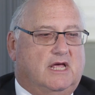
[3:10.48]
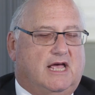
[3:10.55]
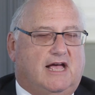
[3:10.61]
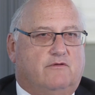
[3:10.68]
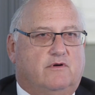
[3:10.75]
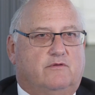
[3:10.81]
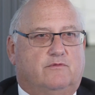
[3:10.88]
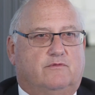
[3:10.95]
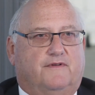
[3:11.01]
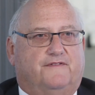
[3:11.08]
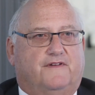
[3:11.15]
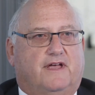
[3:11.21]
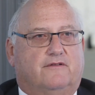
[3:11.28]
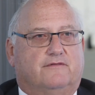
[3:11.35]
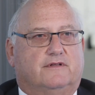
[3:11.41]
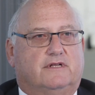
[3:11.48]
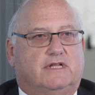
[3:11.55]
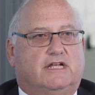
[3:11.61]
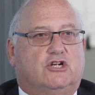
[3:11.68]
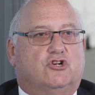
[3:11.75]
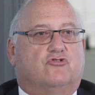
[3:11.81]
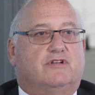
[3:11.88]
However, we found an
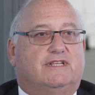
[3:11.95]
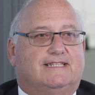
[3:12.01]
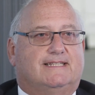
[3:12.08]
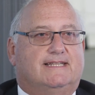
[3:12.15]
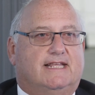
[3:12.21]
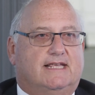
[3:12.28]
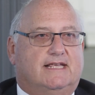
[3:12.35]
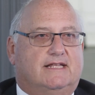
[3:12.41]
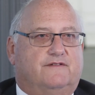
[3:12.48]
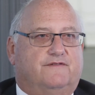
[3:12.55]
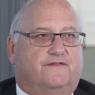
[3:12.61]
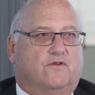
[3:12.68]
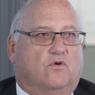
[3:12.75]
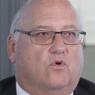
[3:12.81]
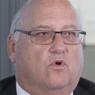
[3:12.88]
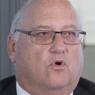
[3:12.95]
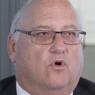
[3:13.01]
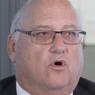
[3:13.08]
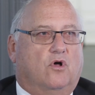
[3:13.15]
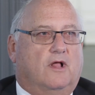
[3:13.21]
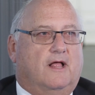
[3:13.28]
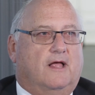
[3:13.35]
increased need
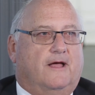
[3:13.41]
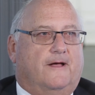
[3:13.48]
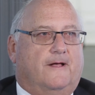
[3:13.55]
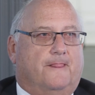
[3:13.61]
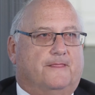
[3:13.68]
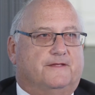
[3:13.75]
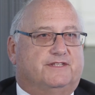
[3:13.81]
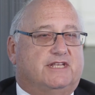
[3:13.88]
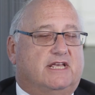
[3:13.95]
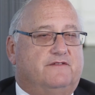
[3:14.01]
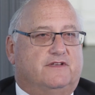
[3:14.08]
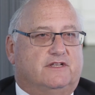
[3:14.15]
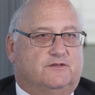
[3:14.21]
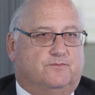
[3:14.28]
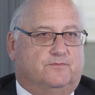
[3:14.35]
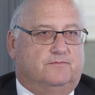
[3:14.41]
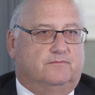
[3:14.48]
for savings